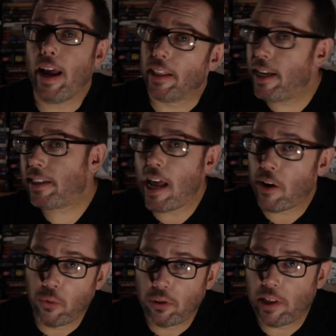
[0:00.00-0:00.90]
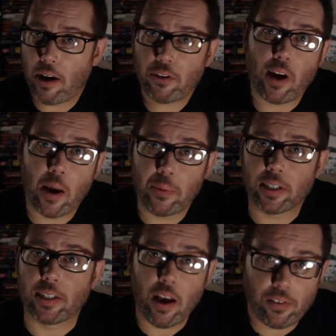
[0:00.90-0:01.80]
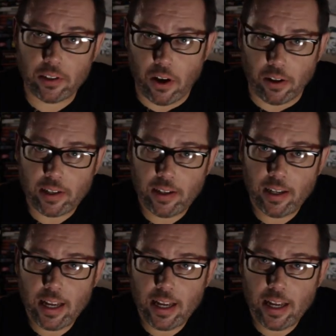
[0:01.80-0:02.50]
And let's not rule out Grandpa's devil cult.